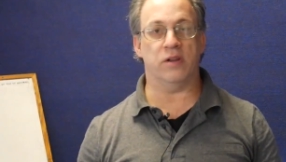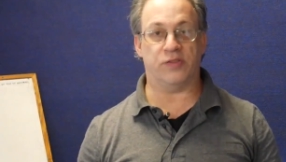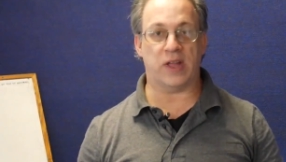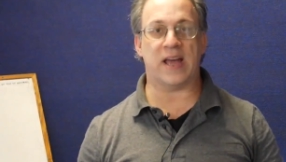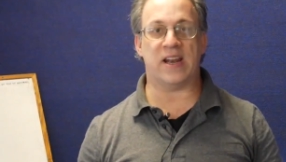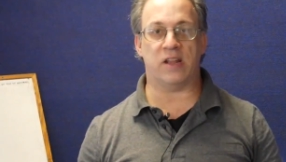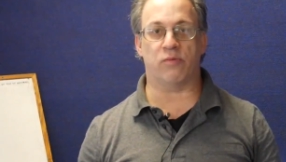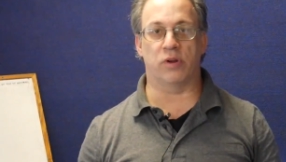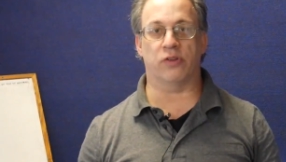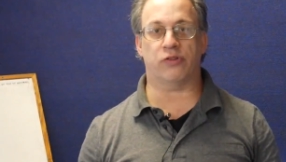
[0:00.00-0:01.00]
Is that any
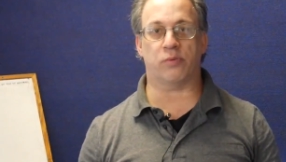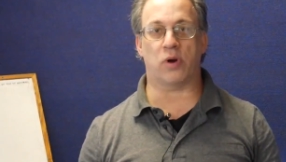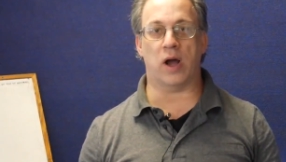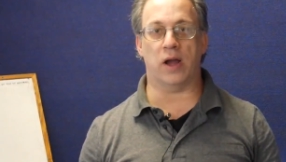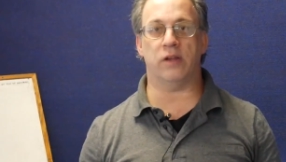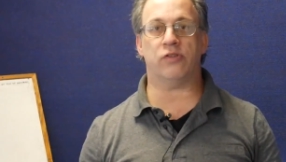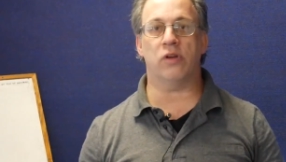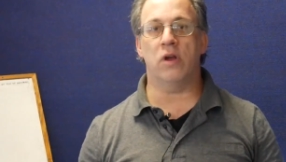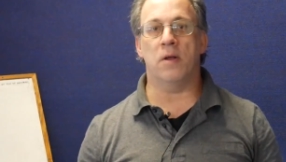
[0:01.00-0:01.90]
real surprise?